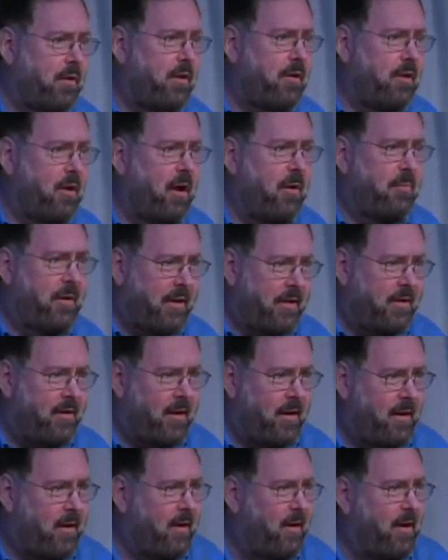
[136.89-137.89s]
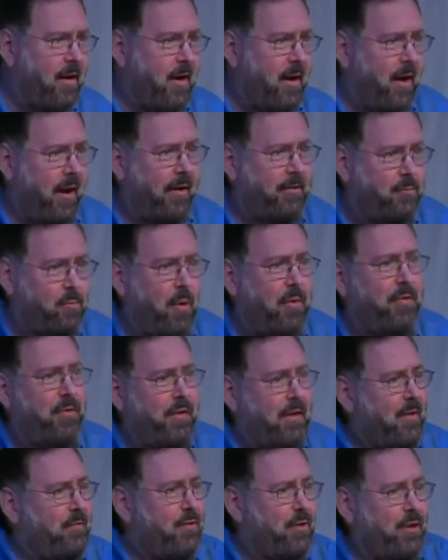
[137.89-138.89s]
You know, I mean, it's one
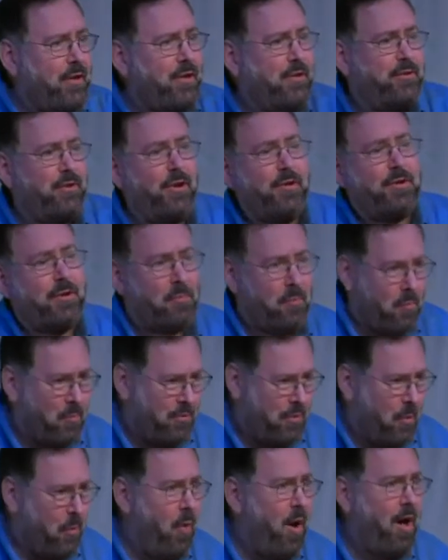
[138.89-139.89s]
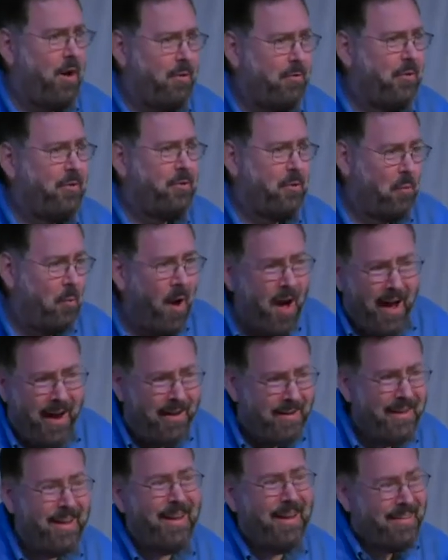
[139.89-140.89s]
thing if you're going to turn the water into
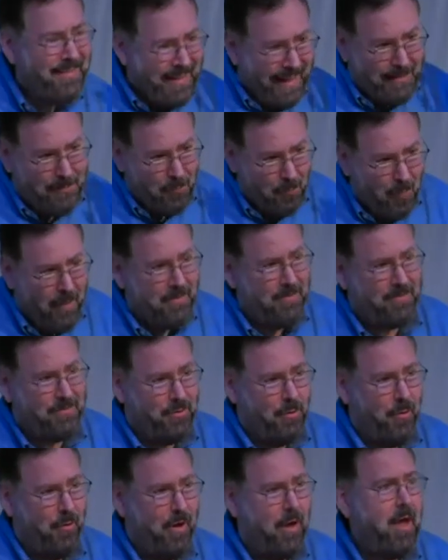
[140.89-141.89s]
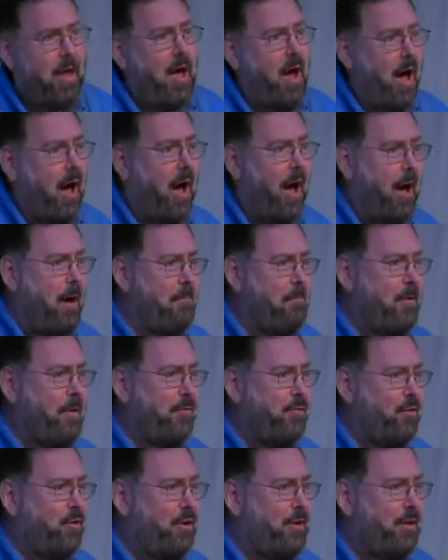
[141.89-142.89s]
wine, that's one story. But
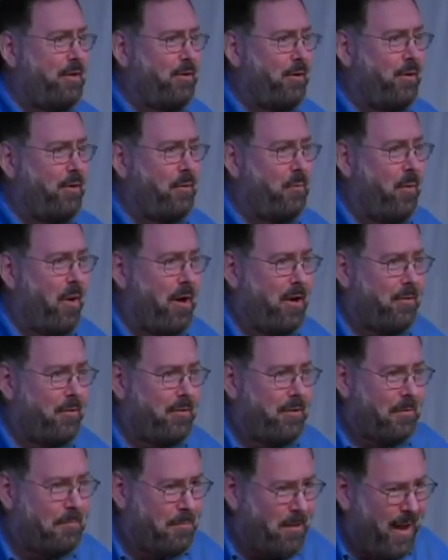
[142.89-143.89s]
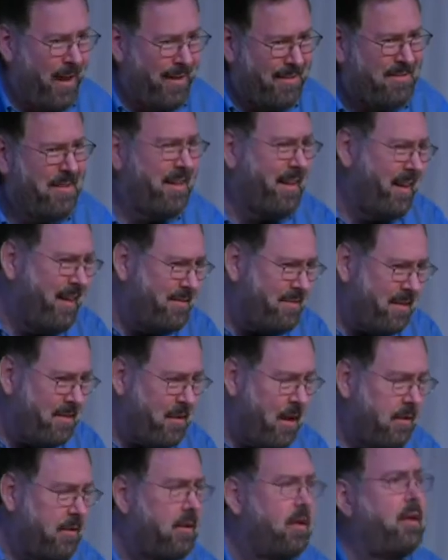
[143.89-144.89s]
if you're going to turn the water into blood, it's
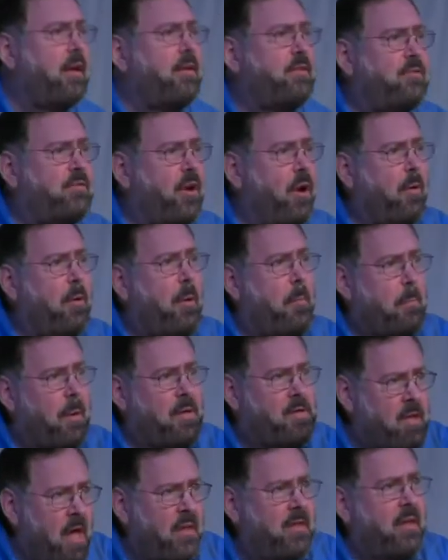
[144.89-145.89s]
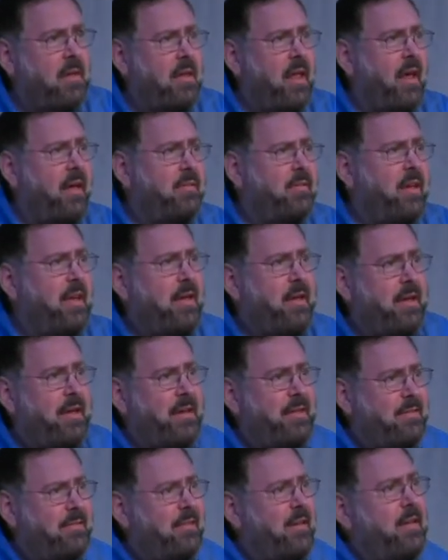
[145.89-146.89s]
another. So, but nonetheless,
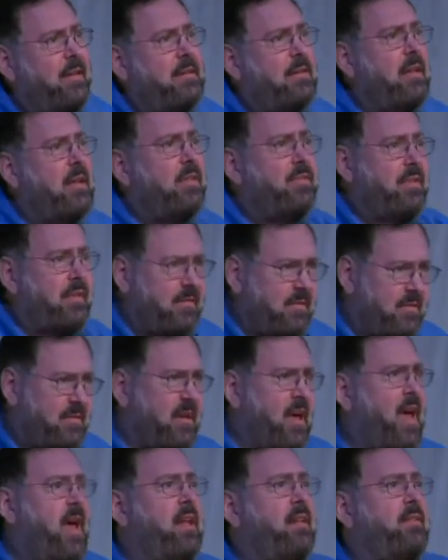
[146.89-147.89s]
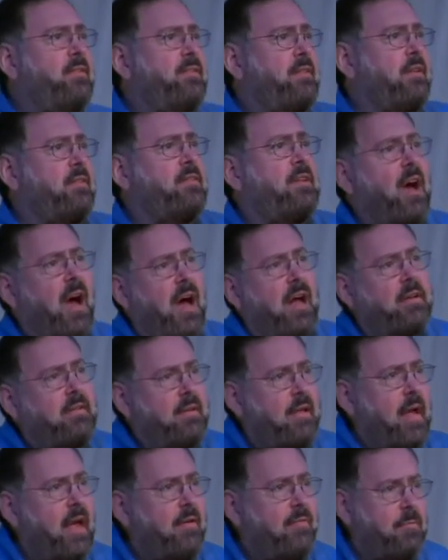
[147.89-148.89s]
he did the signs that
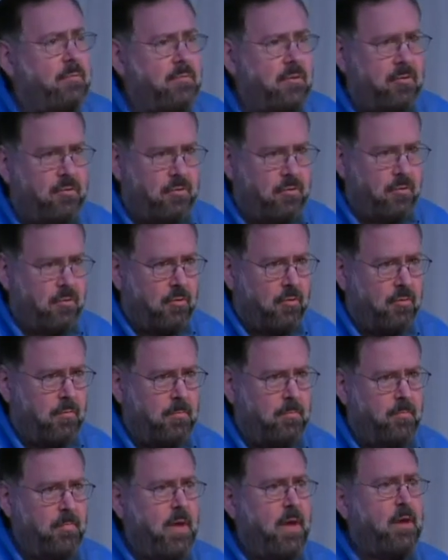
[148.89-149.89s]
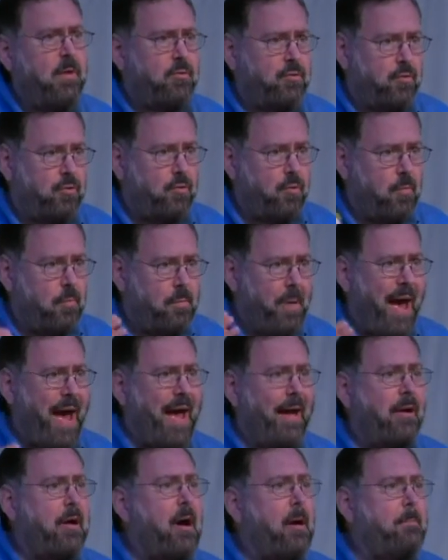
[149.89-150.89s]
God gave him to do to
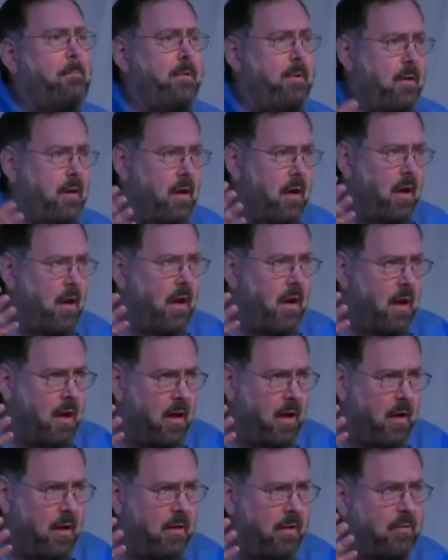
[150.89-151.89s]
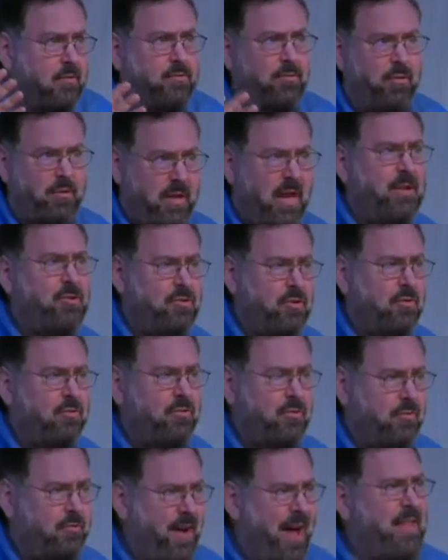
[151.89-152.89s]
back up his
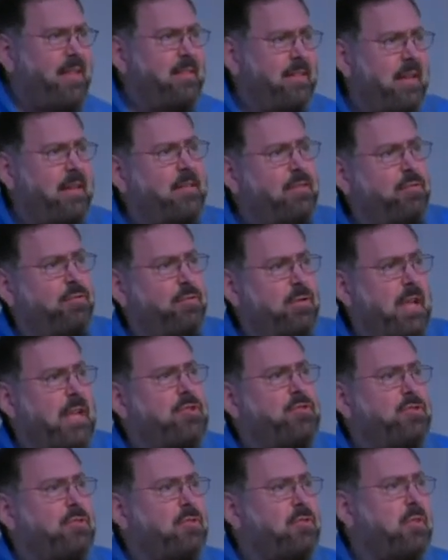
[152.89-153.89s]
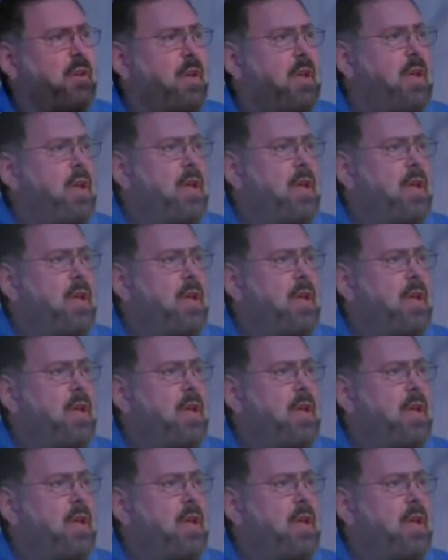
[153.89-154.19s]
credentials, to validate his credentials.